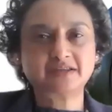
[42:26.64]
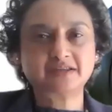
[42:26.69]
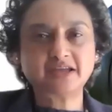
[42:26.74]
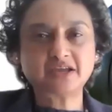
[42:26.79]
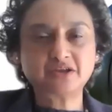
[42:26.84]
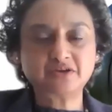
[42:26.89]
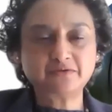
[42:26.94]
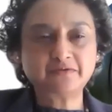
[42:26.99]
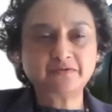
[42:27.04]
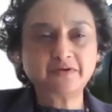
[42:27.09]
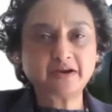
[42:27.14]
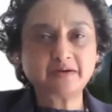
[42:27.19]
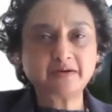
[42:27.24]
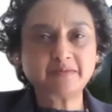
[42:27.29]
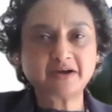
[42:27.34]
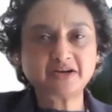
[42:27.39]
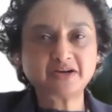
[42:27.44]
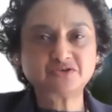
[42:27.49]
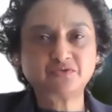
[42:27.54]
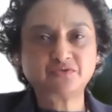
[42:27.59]
Thank you very
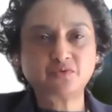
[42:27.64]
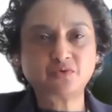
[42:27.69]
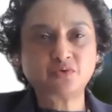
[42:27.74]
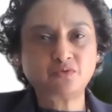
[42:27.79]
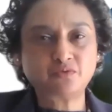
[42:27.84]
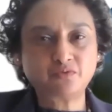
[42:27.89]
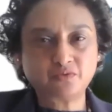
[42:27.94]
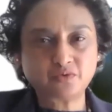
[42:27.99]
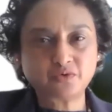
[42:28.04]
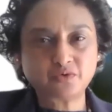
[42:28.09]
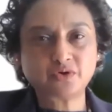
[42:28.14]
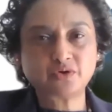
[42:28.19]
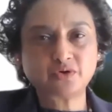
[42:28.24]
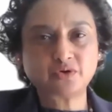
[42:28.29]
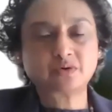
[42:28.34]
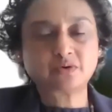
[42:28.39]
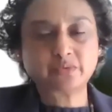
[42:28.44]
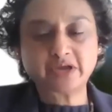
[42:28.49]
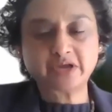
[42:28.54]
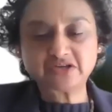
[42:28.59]
much for your
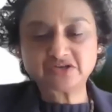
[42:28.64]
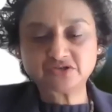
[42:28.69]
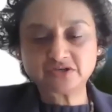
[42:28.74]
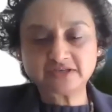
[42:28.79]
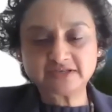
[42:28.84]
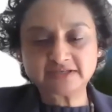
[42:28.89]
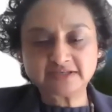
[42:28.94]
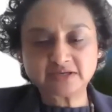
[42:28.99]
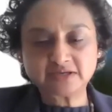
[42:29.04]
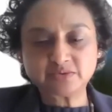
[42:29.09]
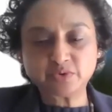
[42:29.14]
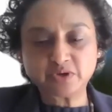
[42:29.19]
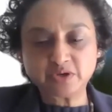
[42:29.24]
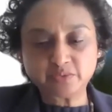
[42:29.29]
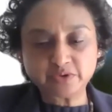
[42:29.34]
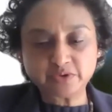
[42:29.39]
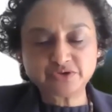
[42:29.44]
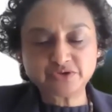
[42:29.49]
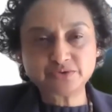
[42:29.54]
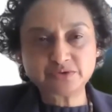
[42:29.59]
questions. We
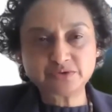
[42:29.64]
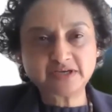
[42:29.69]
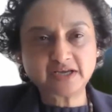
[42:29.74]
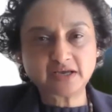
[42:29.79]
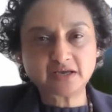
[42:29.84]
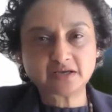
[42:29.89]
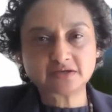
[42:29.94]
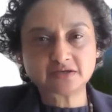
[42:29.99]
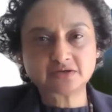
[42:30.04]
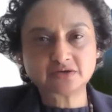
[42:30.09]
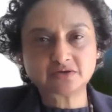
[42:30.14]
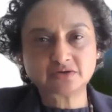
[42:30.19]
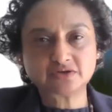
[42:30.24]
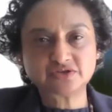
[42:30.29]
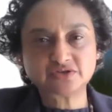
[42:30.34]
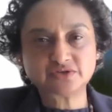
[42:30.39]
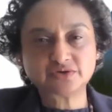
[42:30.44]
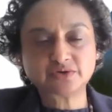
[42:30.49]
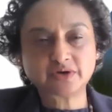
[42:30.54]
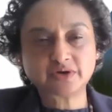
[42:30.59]
do take into
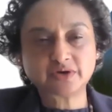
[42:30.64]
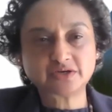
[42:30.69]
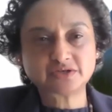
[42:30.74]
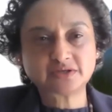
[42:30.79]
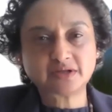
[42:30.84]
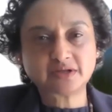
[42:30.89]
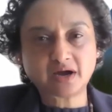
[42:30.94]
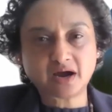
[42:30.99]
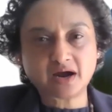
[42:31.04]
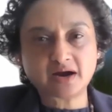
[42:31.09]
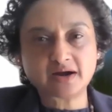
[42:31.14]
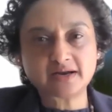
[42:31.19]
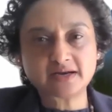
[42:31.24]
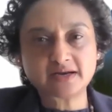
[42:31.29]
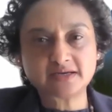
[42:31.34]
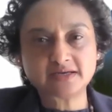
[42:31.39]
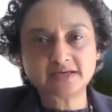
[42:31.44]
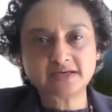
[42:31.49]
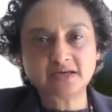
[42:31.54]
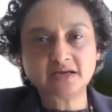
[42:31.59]
consideration the
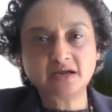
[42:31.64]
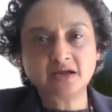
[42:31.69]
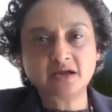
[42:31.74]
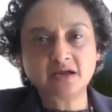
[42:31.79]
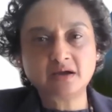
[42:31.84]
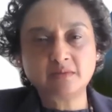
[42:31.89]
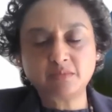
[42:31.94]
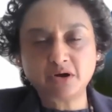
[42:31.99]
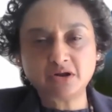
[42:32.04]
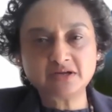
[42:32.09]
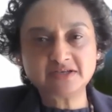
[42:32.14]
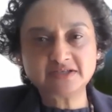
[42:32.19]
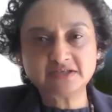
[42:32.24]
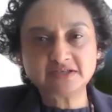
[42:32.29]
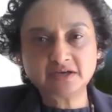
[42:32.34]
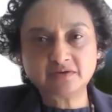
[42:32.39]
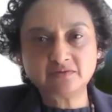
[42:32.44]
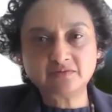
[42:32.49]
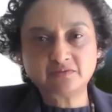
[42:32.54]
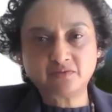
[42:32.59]
R&D
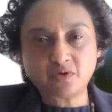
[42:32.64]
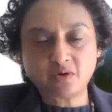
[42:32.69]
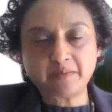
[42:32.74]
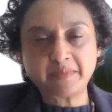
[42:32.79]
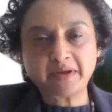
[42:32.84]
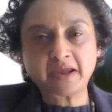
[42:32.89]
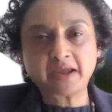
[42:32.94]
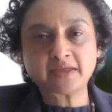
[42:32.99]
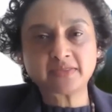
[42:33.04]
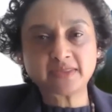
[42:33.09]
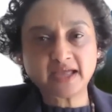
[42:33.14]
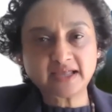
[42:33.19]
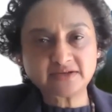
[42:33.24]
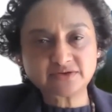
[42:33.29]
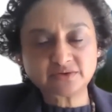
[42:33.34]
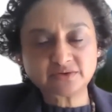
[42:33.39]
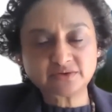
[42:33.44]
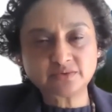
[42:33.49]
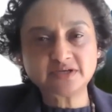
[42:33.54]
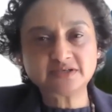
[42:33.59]
policy informing, and that's
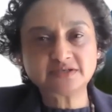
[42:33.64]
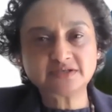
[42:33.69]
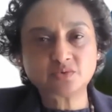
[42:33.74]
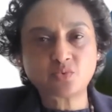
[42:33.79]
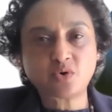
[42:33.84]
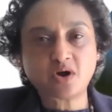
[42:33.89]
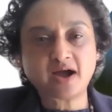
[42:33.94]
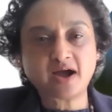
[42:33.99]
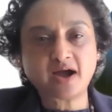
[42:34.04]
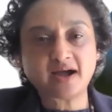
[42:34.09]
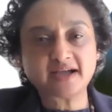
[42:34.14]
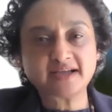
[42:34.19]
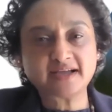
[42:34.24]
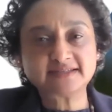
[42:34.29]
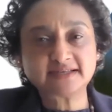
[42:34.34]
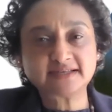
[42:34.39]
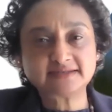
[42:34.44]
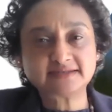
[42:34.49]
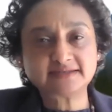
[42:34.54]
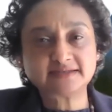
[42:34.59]
the reason why
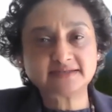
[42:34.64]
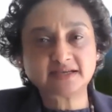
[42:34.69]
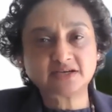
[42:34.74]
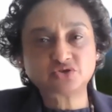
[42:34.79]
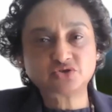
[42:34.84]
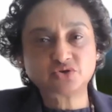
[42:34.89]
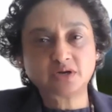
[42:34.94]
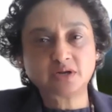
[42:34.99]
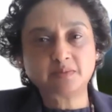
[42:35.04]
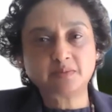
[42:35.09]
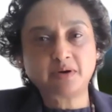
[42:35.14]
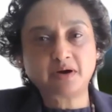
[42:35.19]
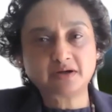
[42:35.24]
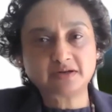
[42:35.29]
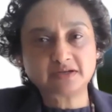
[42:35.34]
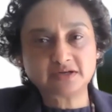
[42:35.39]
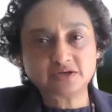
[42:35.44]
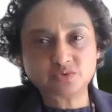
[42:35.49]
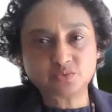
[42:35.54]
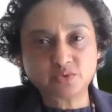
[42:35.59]
ISS is actually
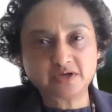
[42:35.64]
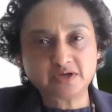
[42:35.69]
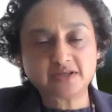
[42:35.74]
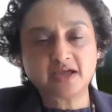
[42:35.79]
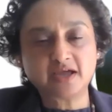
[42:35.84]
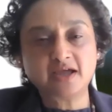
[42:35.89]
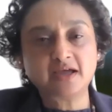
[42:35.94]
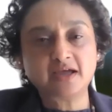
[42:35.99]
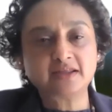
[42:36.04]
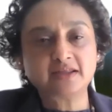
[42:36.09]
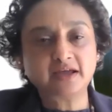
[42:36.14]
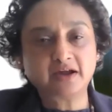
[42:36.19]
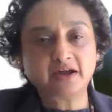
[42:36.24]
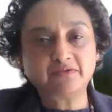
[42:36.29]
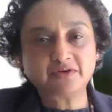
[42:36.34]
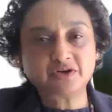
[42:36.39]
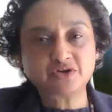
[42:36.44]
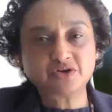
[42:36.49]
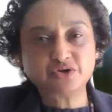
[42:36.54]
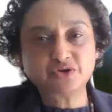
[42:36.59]
partnered with the
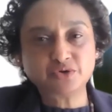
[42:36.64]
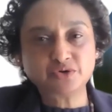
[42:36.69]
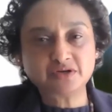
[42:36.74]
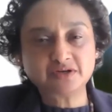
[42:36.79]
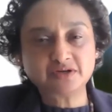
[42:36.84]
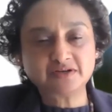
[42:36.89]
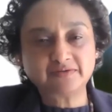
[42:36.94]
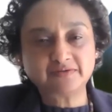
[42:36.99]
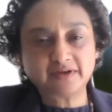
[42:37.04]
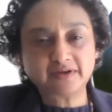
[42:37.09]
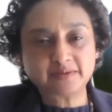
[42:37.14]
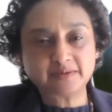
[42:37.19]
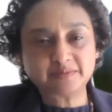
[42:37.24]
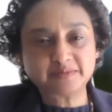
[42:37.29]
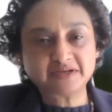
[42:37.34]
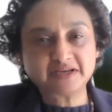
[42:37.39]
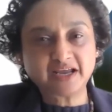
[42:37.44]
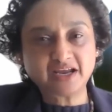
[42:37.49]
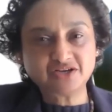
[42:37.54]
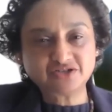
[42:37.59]
African Union
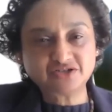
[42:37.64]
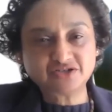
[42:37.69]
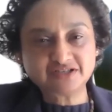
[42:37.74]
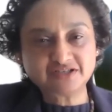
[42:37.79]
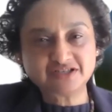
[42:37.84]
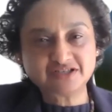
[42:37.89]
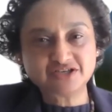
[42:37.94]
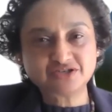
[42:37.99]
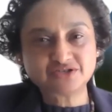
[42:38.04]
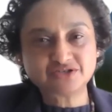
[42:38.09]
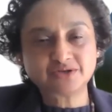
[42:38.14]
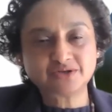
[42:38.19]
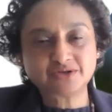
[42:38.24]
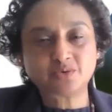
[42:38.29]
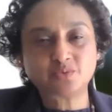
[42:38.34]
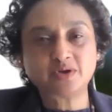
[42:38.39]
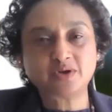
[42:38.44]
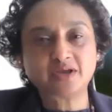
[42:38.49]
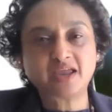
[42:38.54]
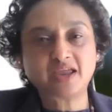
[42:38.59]
Development Agency, so that
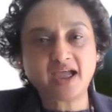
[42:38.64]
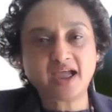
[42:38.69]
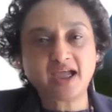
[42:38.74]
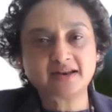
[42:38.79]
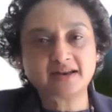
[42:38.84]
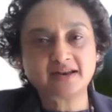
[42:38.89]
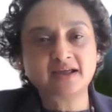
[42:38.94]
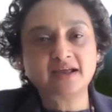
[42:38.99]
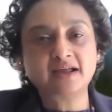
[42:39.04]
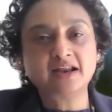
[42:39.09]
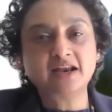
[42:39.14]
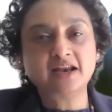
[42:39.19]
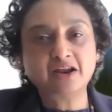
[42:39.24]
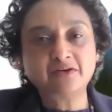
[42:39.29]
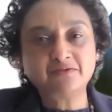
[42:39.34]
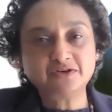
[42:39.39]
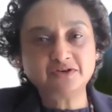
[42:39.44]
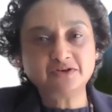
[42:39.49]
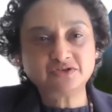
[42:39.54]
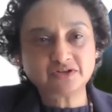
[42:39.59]
we can
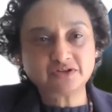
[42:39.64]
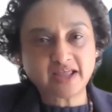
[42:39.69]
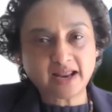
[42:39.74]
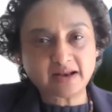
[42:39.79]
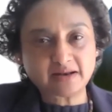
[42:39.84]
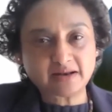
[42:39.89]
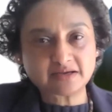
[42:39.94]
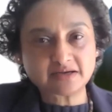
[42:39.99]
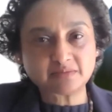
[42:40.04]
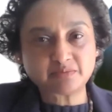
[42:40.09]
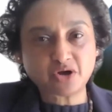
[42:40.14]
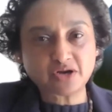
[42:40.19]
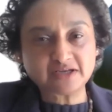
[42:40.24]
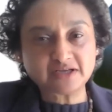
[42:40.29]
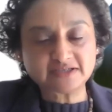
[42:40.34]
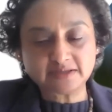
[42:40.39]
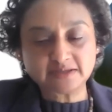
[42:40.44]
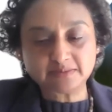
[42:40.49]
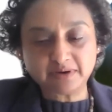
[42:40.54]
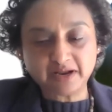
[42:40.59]
leverage on that
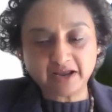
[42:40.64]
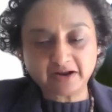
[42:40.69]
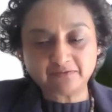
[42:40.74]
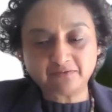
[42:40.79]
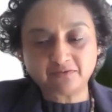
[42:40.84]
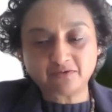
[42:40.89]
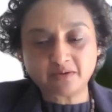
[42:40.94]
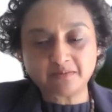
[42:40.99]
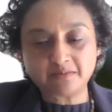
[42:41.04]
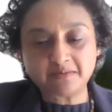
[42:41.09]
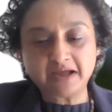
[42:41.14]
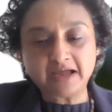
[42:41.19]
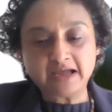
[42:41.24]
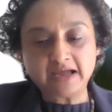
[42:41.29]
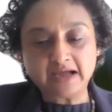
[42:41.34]
policy platform.